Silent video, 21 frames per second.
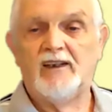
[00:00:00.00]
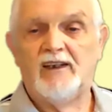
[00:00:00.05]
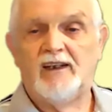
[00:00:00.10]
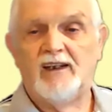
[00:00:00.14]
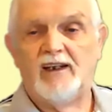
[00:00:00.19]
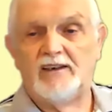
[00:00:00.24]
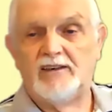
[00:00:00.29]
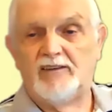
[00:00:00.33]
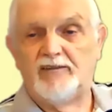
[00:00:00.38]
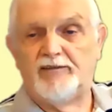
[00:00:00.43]

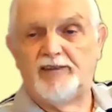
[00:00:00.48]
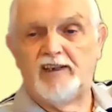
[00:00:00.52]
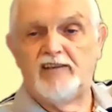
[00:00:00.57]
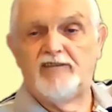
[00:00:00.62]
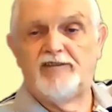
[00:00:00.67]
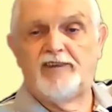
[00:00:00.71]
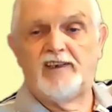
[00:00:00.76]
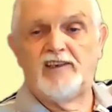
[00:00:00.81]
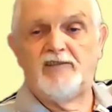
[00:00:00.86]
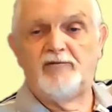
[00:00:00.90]
And
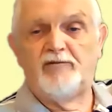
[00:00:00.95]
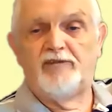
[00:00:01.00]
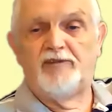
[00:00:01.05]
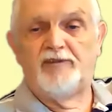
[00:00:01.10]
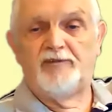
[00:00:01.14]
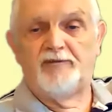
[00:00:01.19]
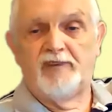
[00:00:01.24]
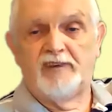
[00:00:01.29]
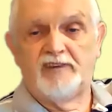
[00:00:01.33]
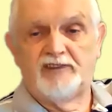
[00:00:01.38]

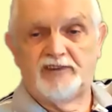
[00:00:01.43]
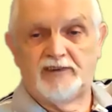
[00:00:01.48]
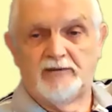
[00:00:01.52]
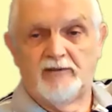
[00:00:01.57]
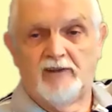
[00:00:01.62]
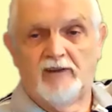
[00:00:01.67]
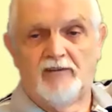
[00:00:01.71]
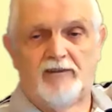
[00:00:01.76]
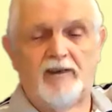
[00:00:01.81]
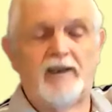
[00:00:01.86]

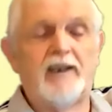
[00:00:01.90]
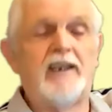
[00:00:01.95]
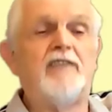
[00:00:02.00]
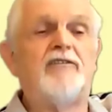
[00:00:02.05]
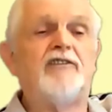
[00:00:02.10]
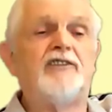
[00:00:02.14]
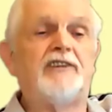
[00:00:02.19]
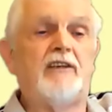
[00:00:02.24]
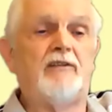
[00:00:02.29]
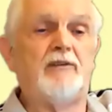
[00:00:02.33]

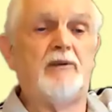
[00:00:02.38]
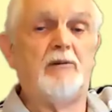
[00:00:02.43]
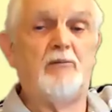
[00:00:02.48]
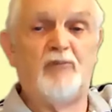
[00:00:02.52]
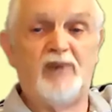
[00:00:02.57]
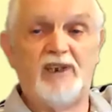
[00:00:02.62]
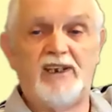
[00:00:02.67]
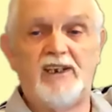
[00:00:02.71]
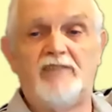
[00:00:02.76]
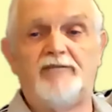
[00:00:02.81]

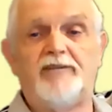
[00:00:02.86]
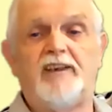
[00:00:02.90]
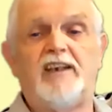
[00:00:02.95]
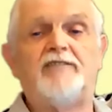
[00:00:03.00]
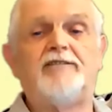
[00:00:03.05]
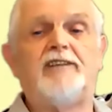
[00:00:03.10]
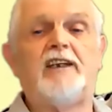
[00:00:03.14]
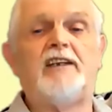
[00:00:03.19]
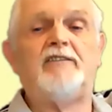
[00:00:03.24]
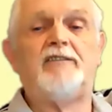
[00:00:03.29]
5557B,
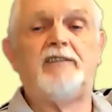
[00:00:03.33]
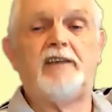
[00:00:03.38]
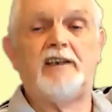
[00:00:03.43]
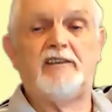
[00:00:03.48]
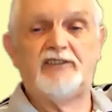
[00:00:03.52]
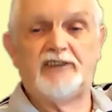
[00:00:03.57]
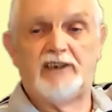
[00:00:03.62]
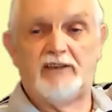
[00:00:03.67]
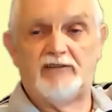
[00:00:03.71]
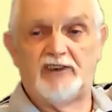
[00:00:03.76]

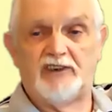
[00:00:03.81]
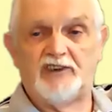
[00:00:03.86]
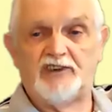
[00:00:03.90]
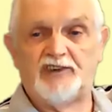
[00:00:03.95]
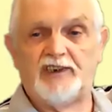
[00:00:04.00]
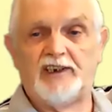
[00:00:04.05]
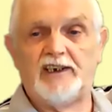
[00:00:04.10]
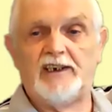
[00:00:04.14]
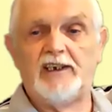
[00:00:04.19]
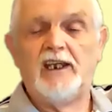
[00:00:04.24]

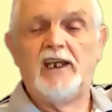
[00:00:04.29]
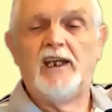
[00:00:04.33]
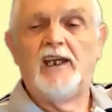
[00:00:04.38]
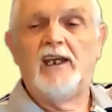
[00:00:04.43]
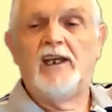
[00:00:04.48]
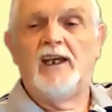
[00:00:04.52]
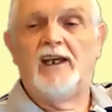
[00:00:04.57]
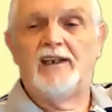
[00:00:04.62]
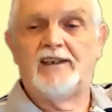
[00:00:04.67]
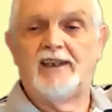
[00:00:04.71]
5557C,
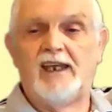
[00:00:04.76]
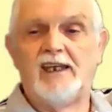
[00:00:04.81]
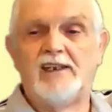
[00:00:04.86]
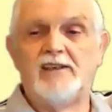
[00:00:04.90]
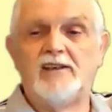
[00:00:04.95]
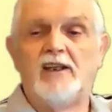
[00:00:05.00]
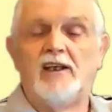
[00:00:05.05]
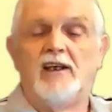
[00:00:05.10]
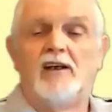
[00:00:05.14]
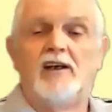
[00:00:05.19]

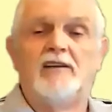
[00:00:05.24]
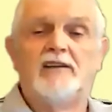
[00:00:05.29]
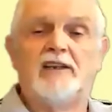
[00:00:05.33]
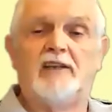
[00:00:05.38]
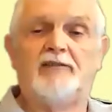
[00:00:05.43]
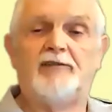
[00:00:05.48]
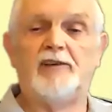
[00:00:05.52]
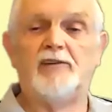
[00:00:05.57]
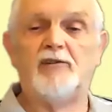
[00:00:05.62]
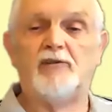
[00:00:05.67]
again,
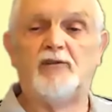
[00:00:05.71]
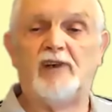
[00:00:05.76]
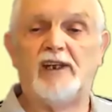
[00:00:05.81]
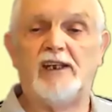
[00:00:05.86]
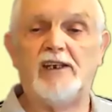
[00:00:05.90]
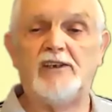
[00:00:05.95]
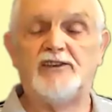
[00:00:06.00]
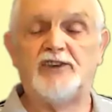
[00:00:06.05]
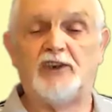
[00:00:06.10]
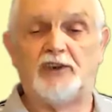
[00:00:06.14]
different
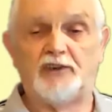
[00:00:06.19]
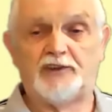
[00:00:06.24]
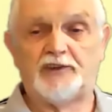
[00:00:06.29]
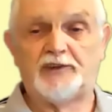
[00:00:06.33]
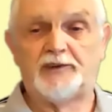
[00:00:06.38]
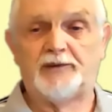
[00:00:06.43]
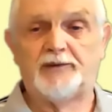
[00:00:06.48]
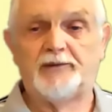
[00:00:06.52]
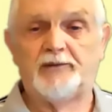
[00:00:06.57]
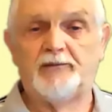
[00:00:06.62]
ranges,
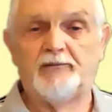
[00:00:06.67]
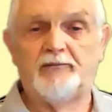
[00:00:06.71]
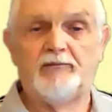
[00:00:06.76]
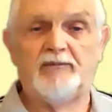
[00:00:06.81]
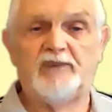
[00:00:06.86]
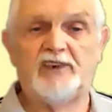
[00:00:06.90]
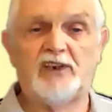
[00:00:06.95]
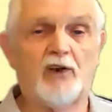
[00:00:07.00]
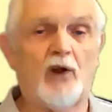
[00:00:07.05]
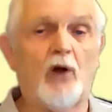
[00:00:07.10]

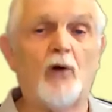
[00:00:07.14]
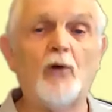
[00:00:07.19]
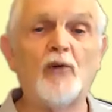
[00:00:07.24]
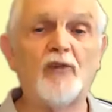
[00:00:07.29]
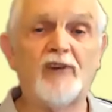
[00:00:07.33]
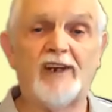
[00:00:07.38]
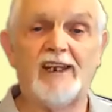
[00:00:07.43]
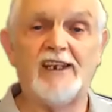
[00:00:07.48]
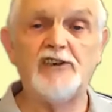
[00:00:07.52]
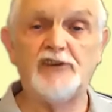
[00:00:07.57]
but they're all
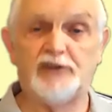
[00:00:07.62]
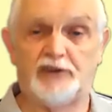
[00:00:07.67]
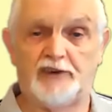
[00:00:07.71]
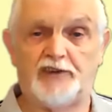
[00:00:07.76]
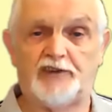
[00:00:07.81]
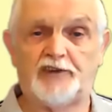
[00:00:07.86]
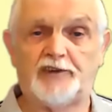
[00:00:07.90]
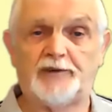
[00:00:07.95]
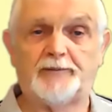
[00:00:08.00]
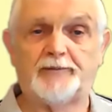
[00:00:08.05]
ranges.